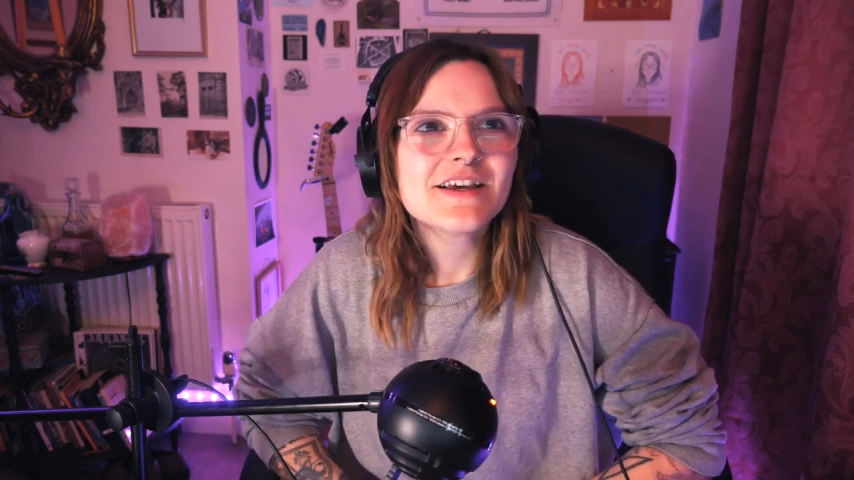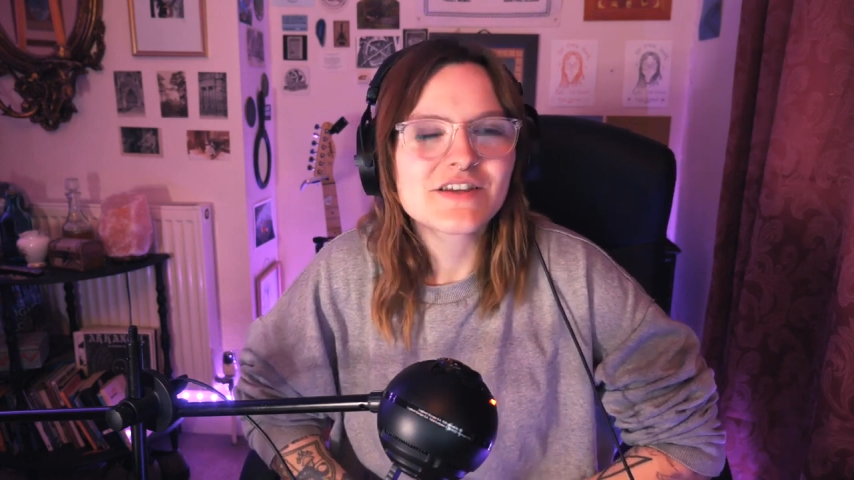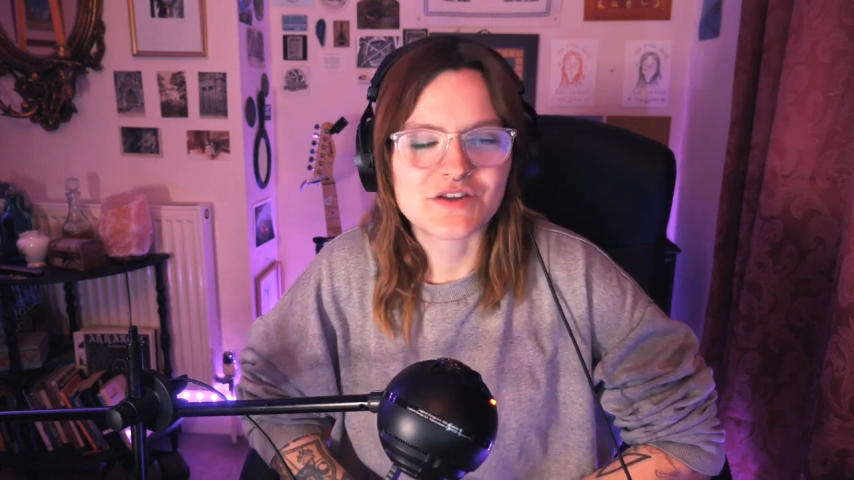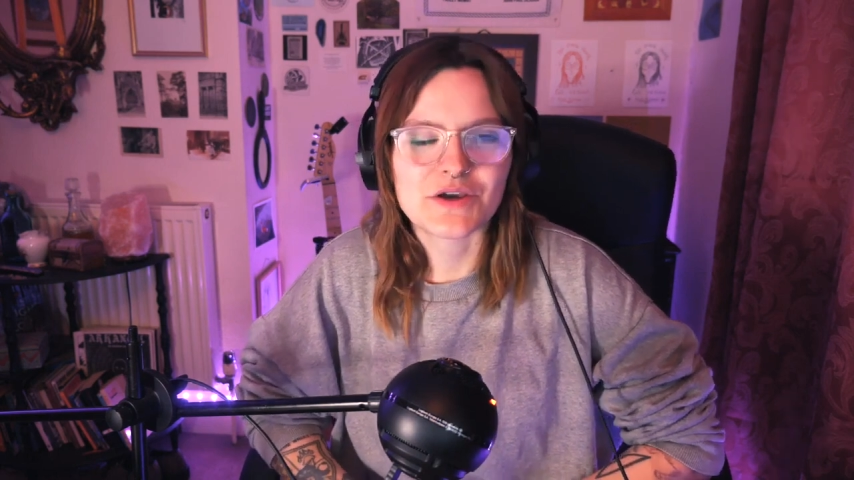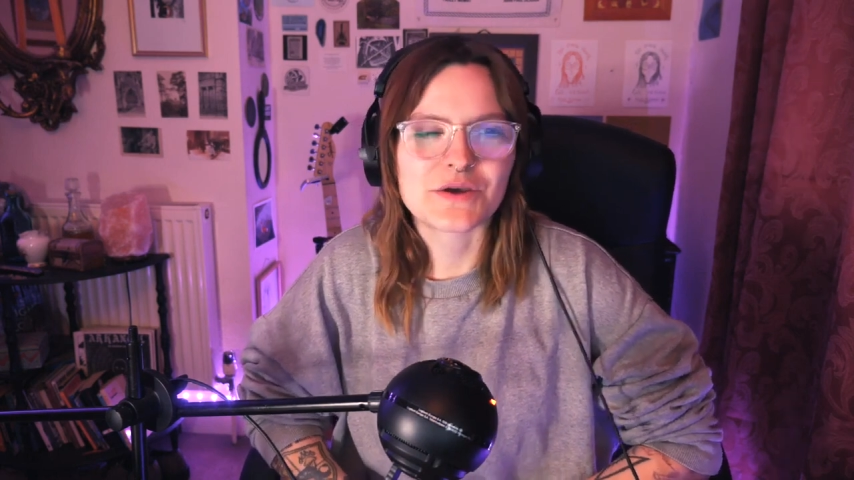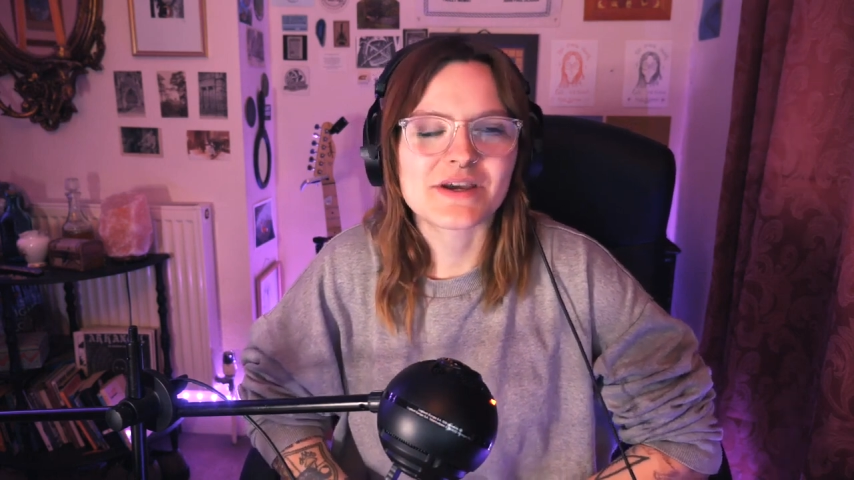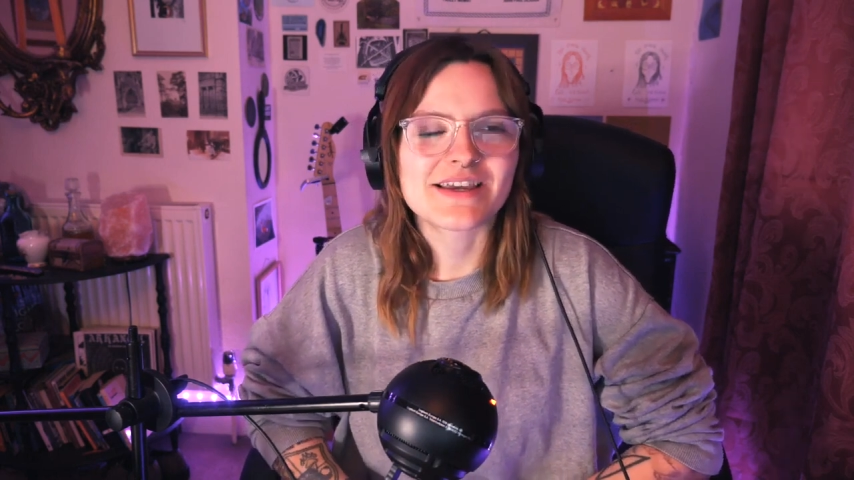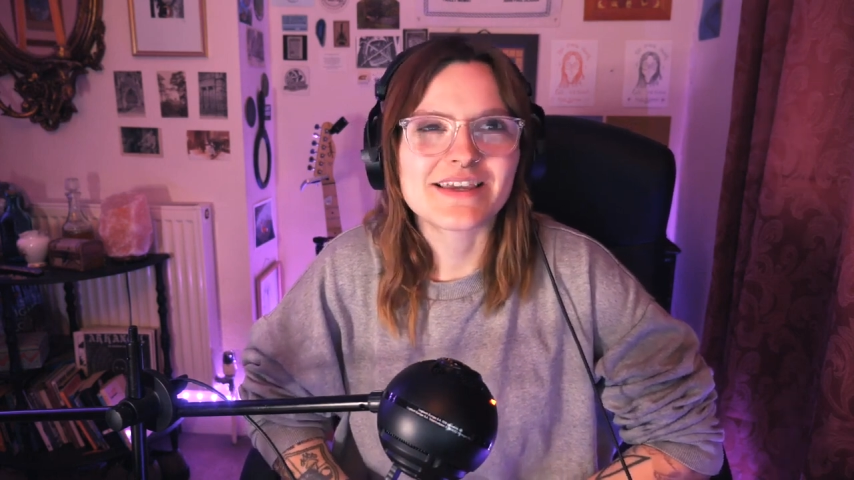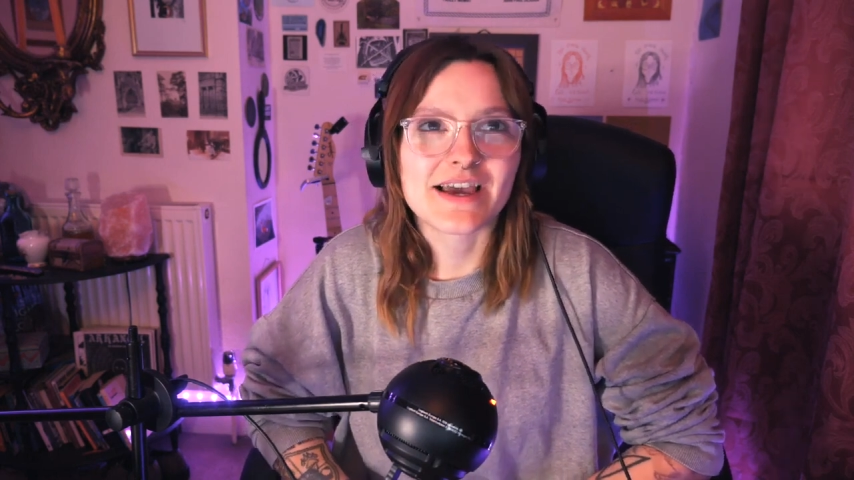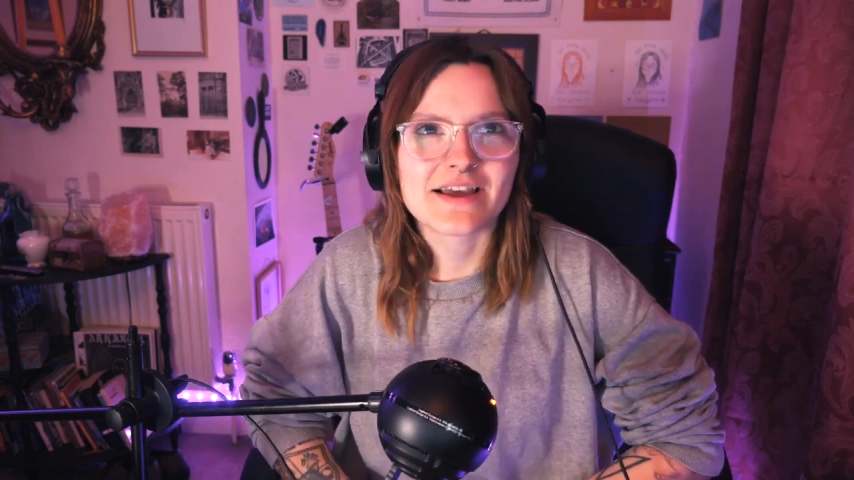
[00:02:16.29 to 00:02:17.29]
So,
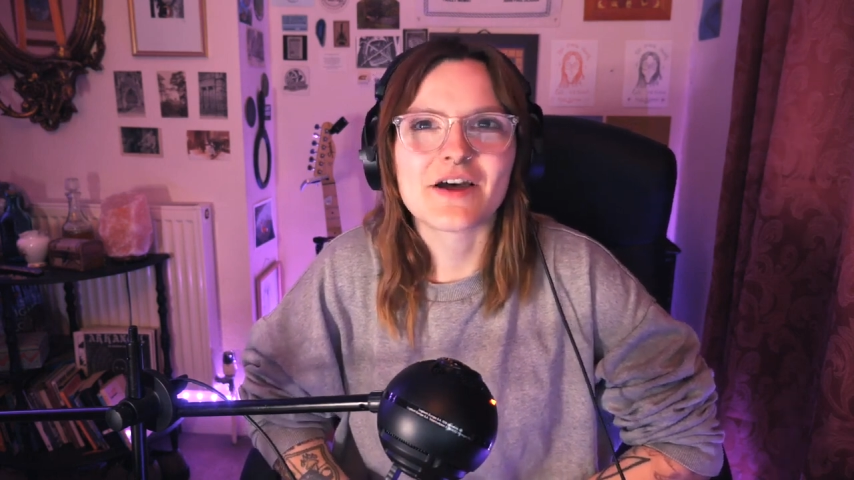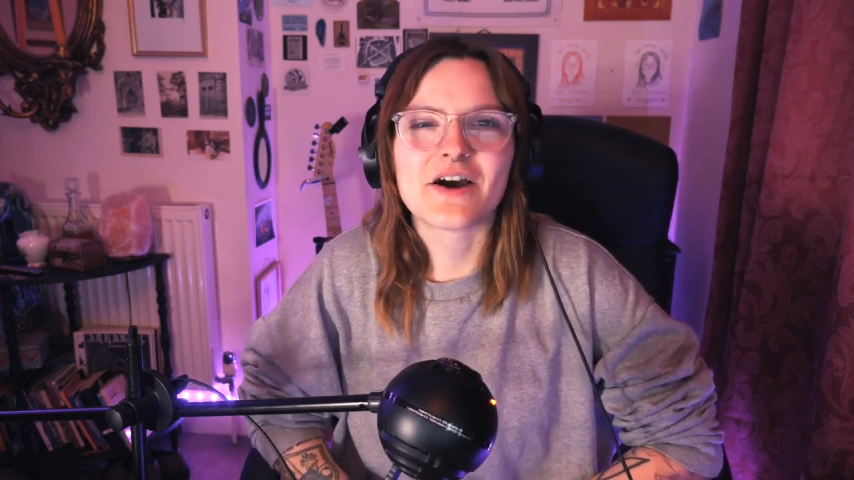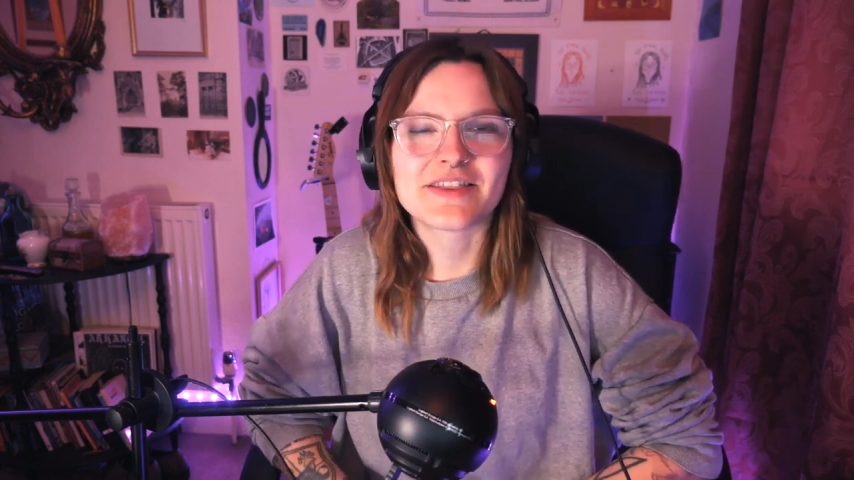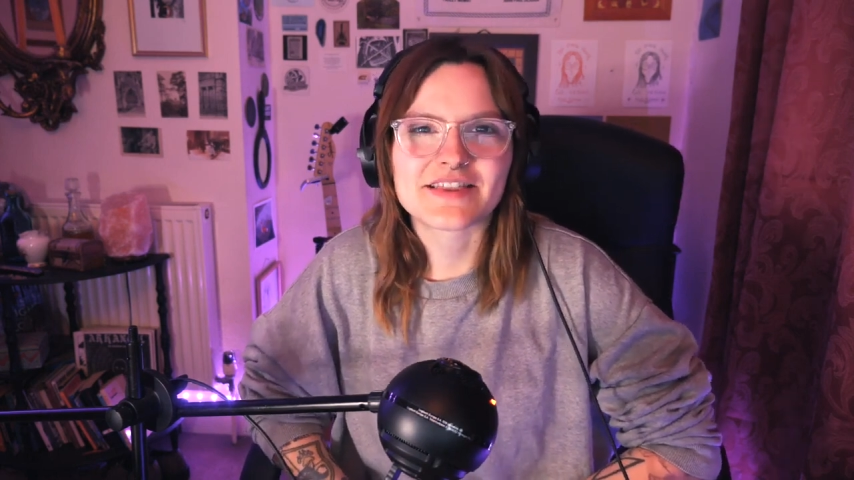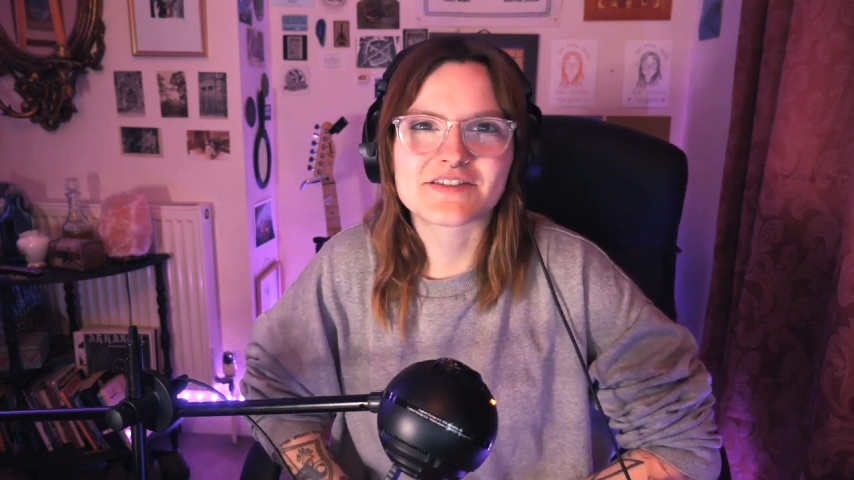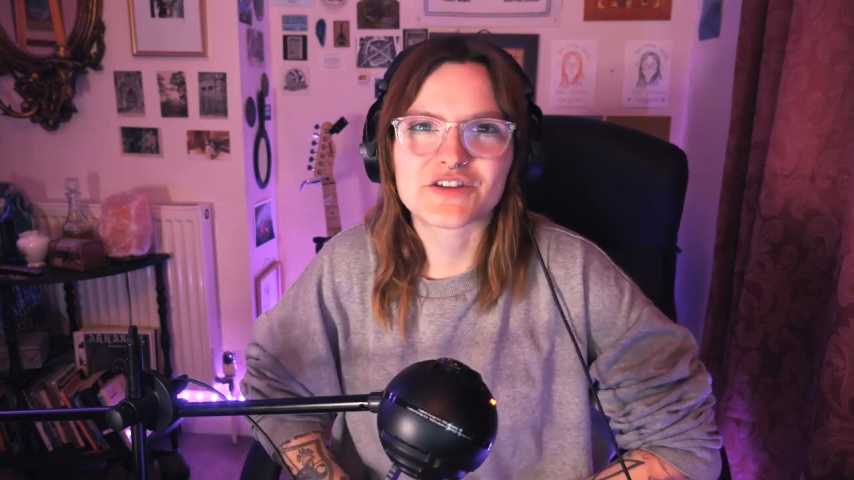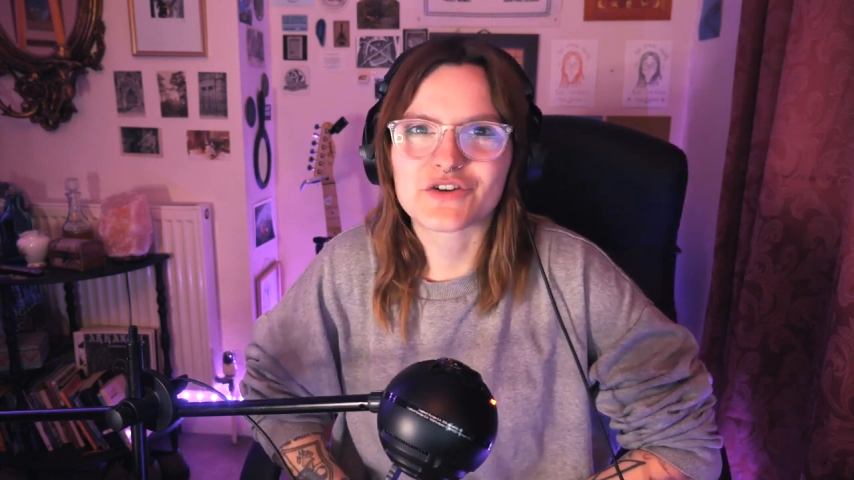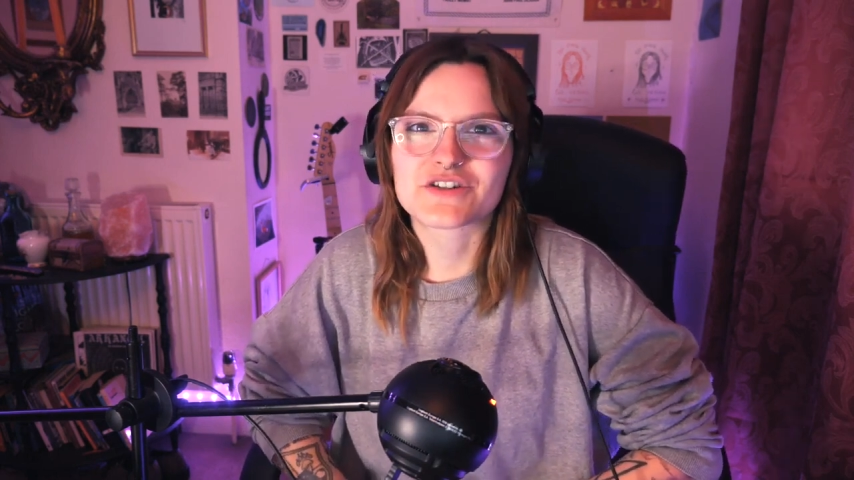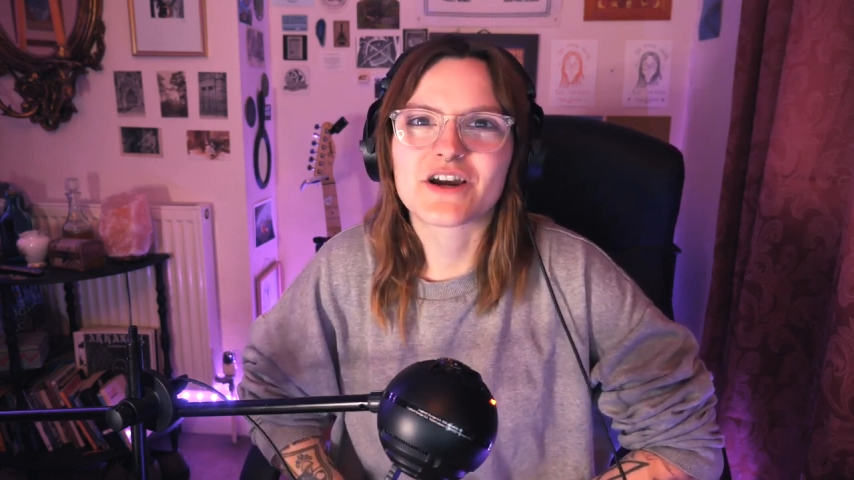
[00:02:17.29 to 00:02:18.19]
yeah, I think that's a good